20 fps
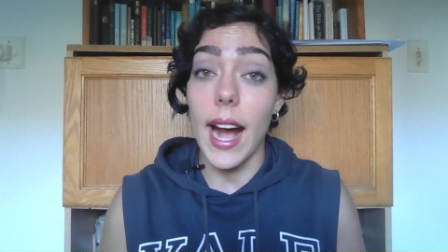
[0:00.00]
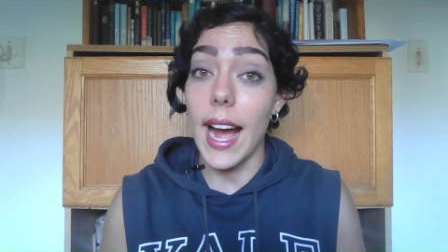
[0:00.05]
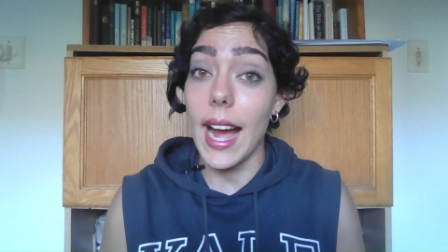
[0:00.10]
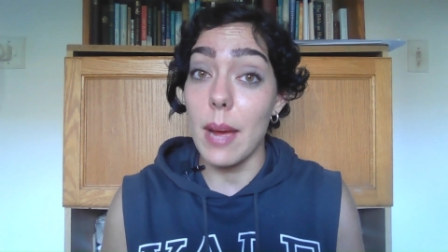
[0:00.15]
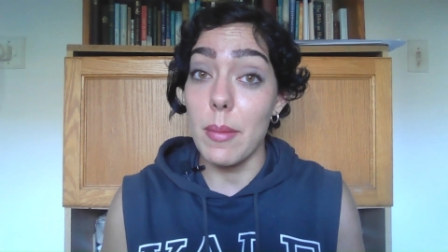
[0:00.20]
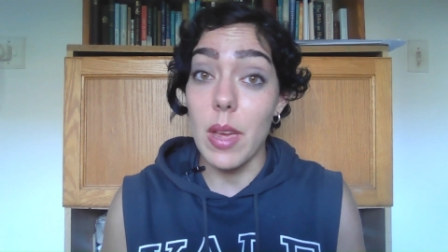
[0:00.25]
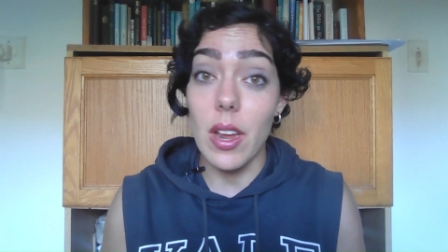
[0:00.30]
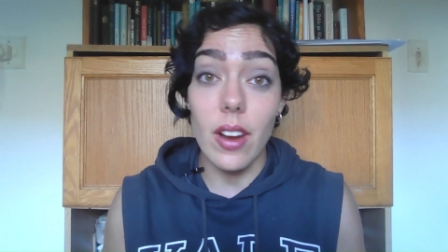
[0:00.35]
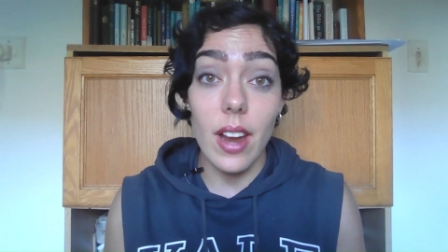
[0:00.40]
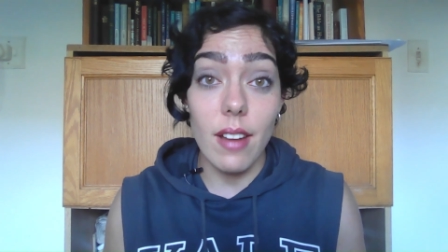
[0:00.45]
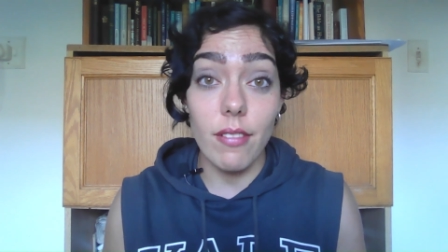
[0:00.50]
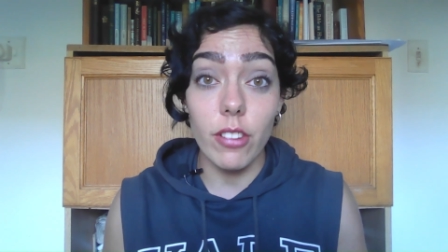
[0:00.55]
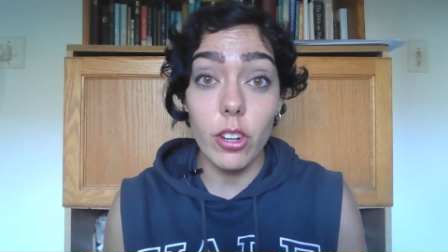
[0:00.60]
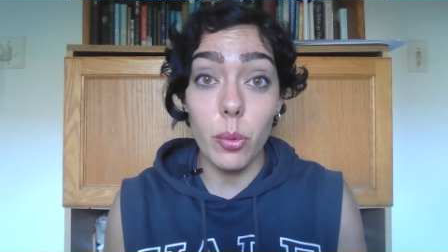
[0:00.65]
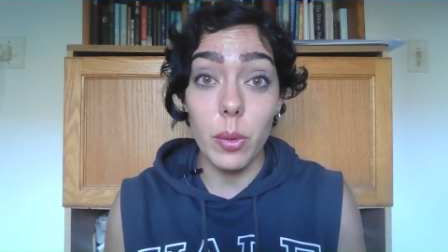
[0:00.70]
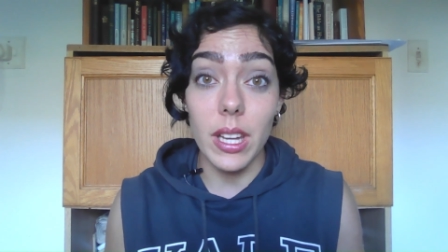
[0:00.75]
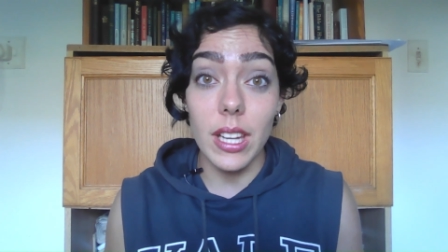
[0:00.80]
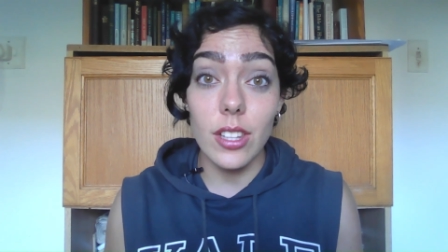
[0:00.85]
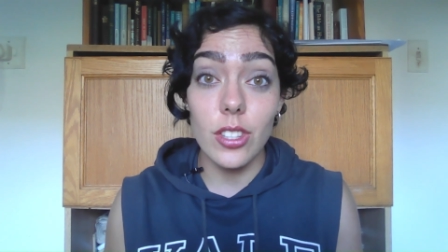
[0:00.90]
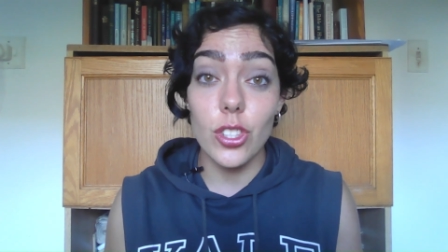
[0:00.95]
I'm here every
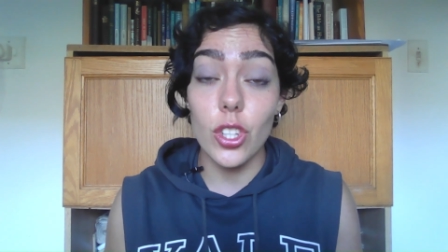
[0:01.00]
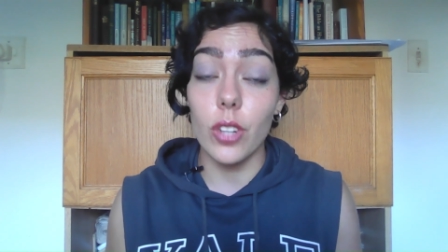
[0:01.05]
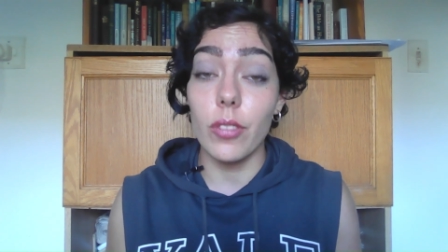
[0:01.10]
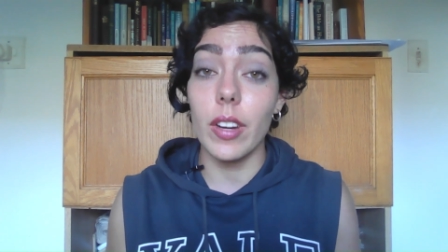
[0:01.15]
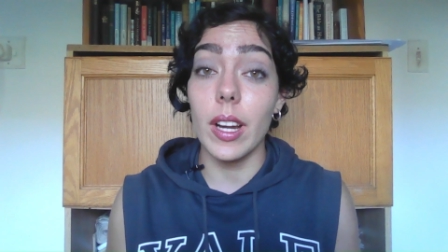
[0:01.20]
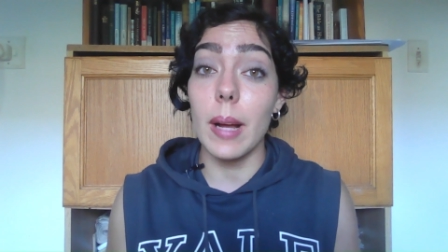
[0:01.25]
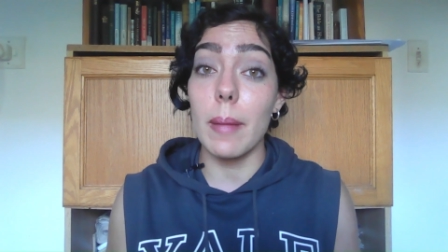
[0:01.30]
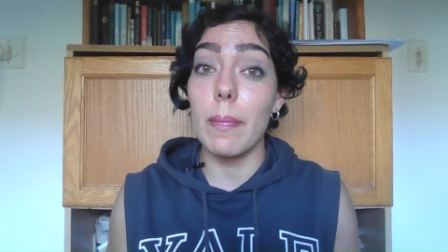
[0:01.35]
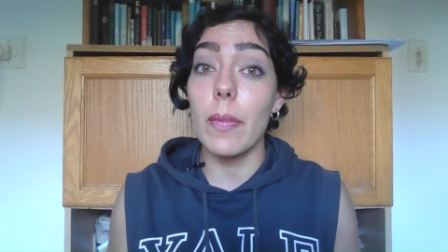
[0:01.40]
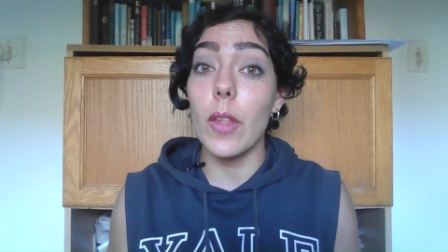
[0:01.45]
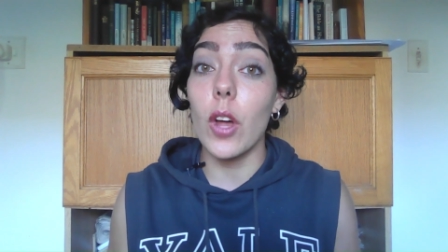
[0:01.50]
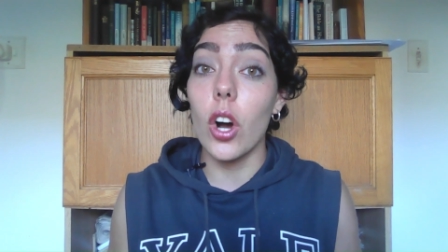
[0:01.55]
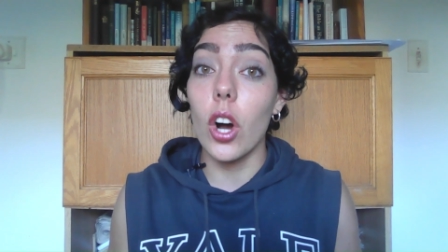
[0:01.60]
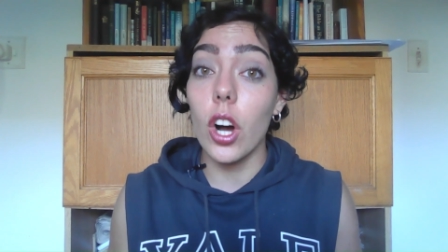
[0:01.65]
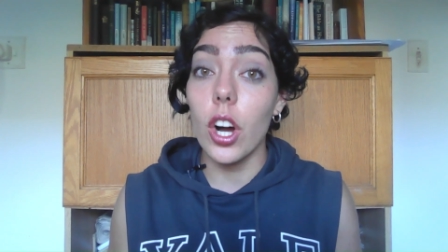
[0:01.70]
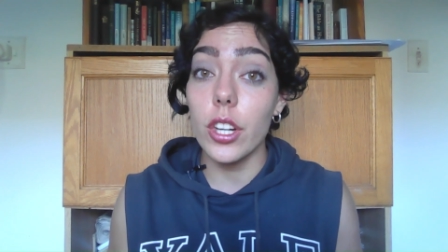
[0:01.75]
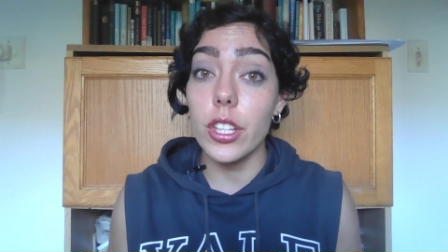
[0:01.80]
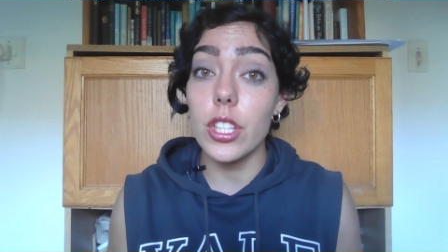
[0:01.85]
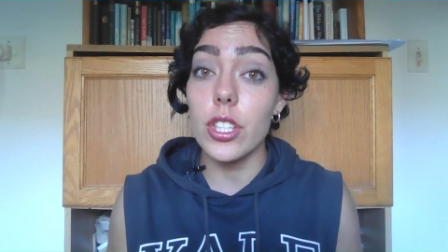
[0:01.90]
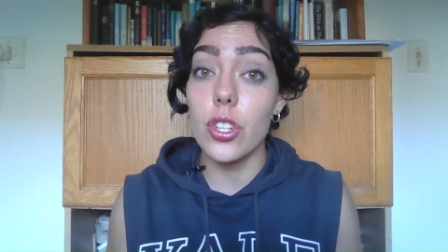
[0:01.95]
week serving up the
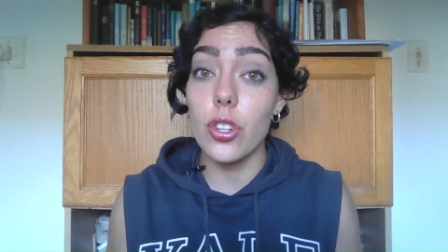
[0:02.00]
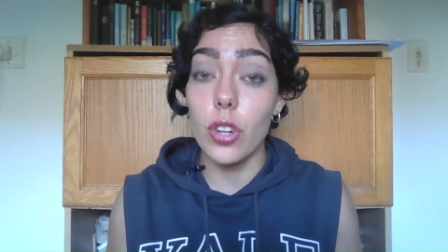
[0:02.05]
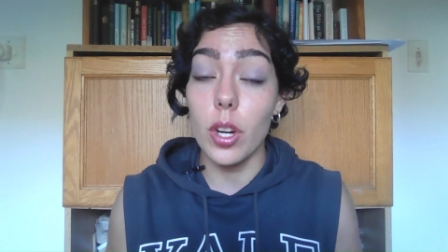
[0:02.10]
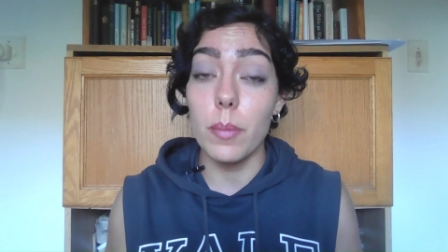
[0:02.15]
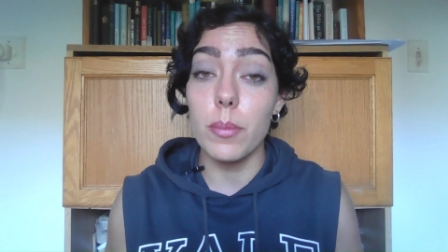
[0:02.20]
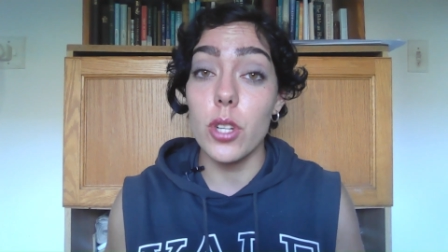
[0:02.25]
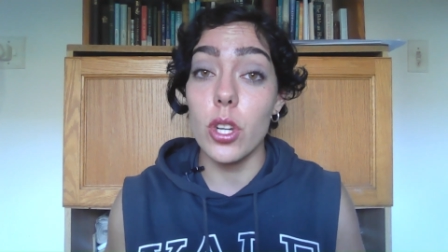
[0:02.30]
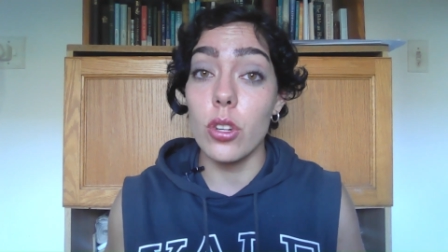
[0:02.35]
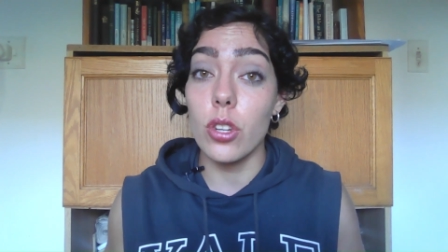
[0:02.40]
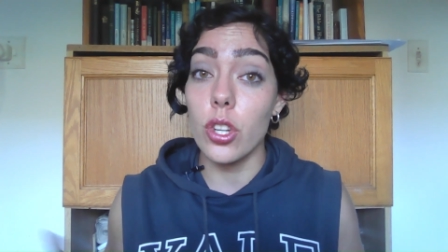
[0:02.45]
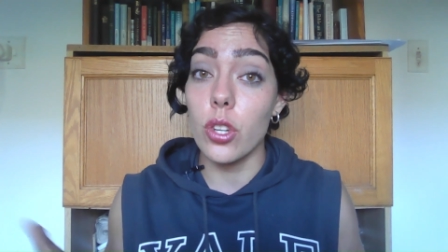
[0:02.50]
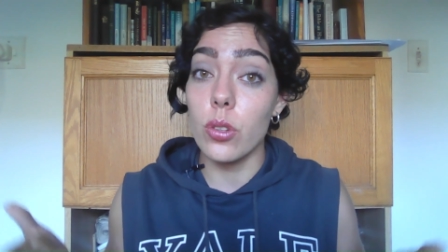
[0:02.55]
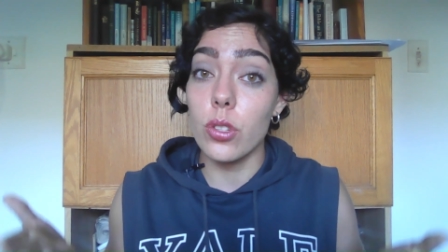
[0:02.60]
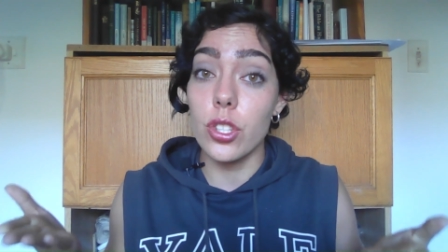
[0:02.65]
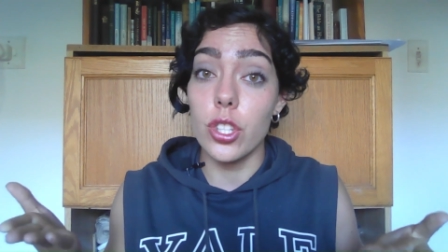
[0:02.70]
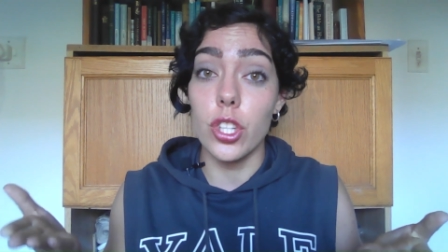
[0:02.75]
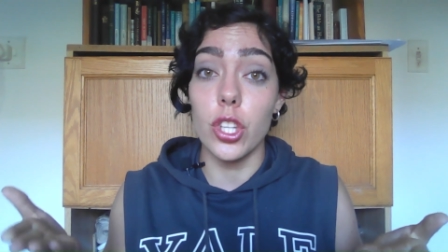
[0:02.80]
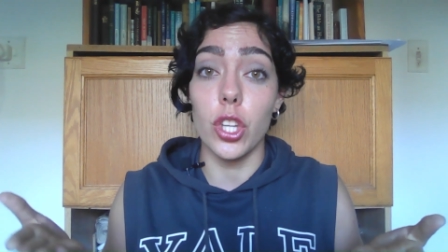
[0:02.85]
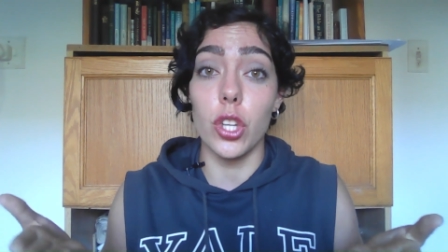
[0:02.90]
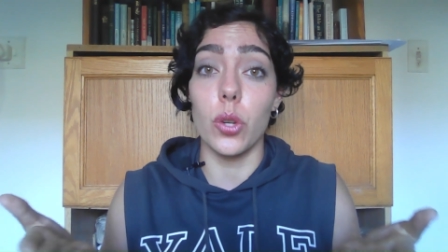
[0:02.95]
hottest crypto news
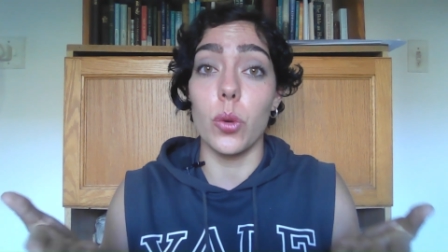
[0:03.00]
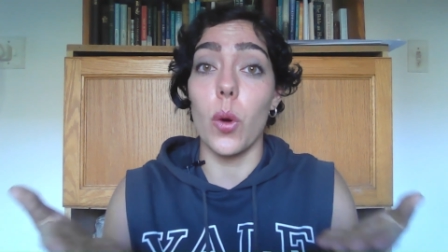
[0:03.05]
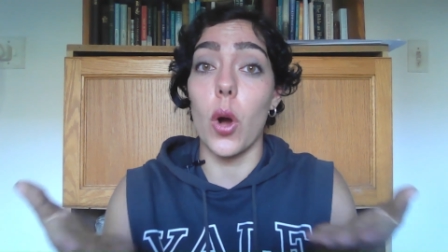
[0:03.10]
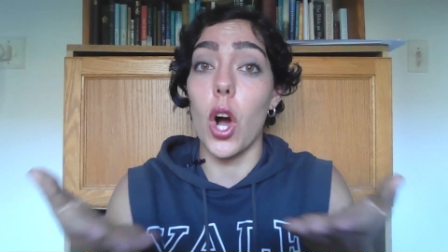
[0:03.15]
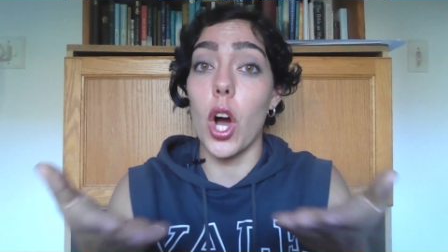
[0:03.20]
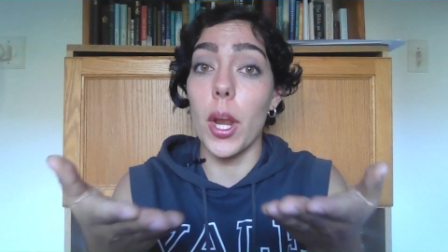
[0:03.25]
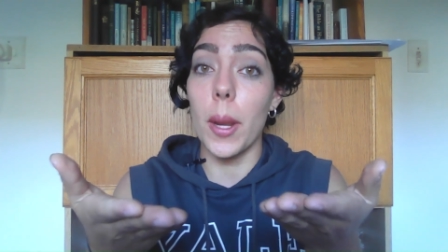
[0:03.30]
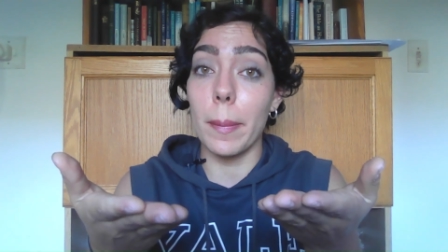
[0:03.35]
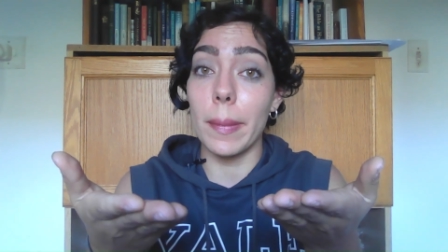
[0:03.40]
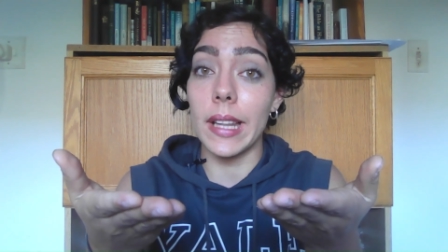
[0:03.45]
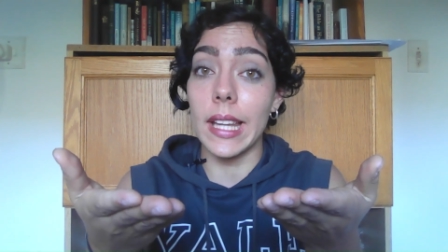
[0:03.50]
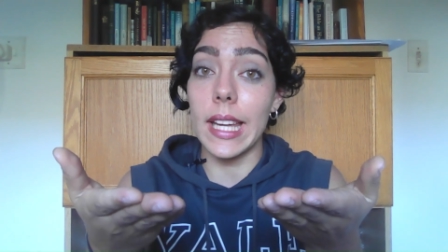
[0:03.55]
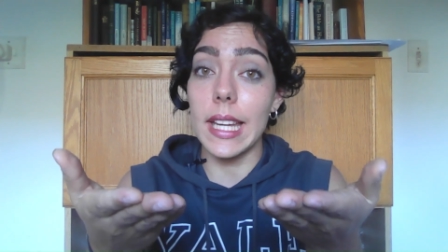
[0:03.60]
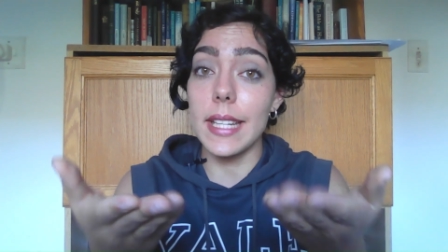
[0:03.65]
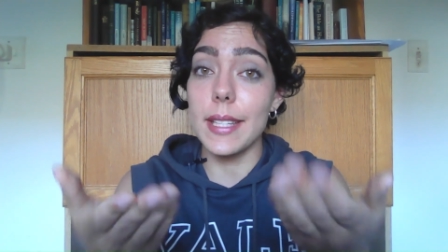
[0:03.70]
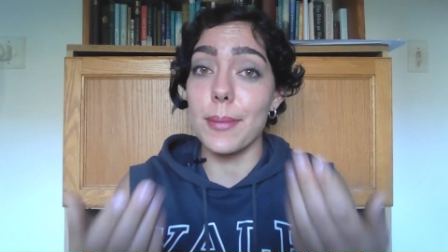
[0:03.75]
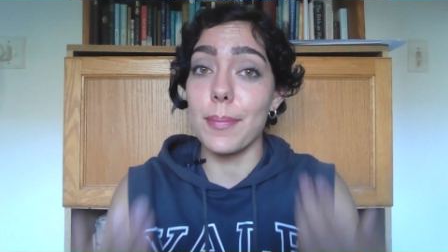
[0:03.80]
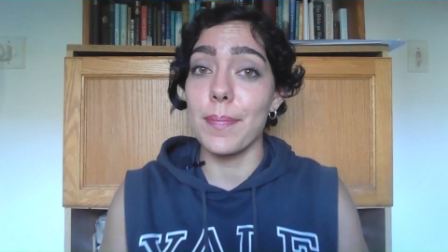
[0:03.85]
to you on a plate.